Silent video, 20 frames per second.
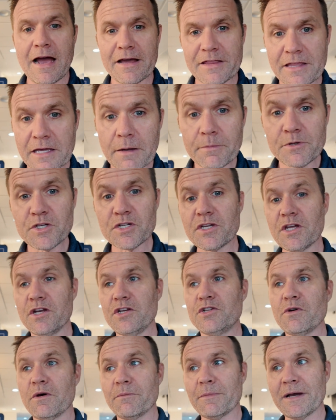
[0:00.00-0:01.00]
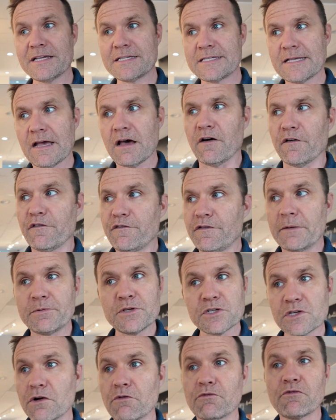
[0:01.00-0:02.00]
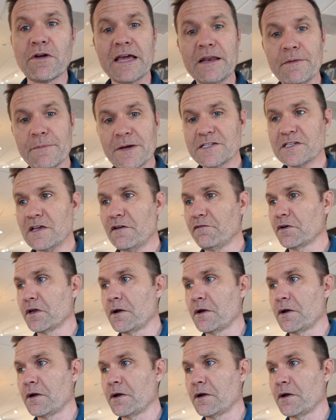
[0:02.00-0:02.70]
I think I'm just going to do it myself. I'm just going to write it myself.